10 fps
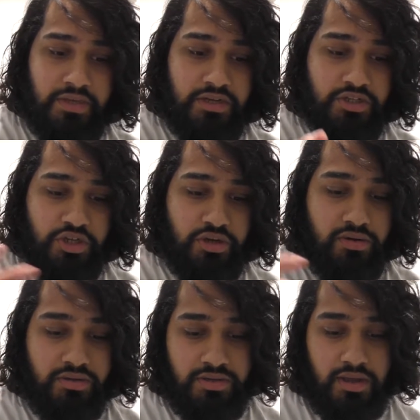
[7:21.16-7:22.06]
She
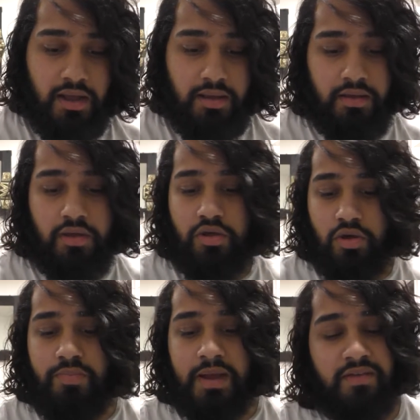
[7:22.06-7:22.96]

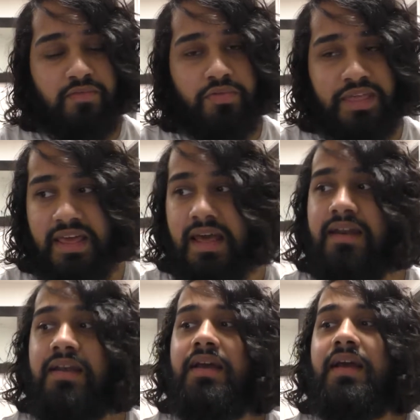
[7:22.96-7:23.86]
good back and forth
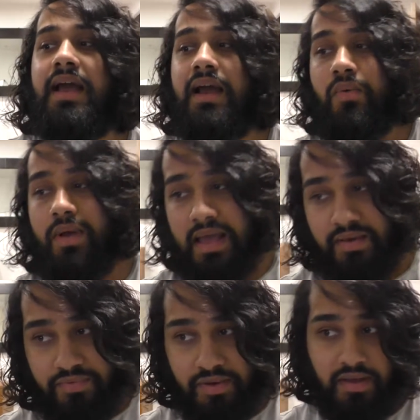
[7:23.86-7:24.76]
again.
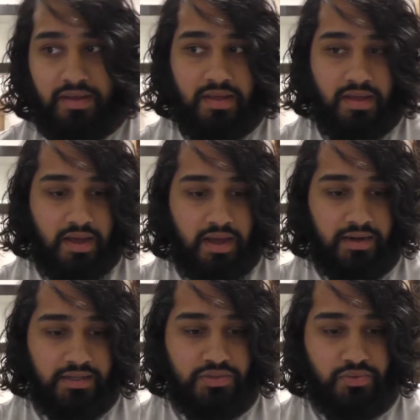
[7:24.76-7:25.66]
However,
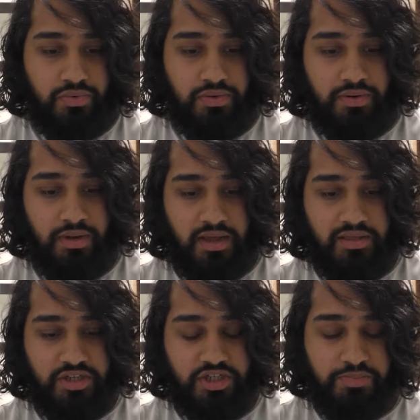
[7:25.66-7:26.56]
Isla Dawn, I
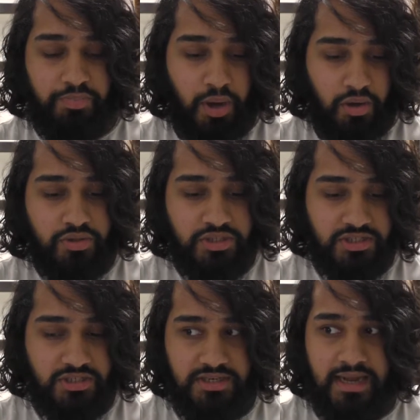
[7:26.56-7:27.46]
think she
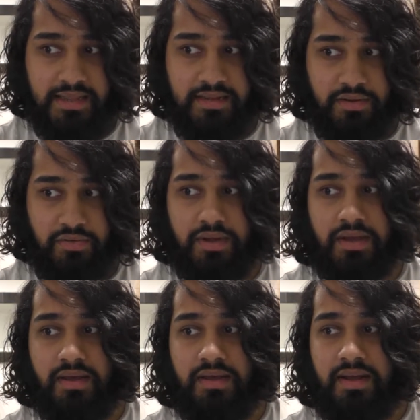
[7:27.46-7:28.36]
posts Dani
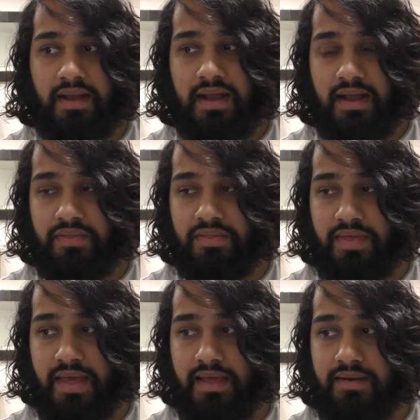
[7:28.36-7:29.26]
Luna and
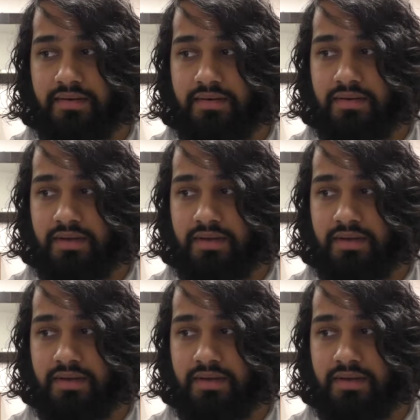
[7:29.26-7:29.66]
then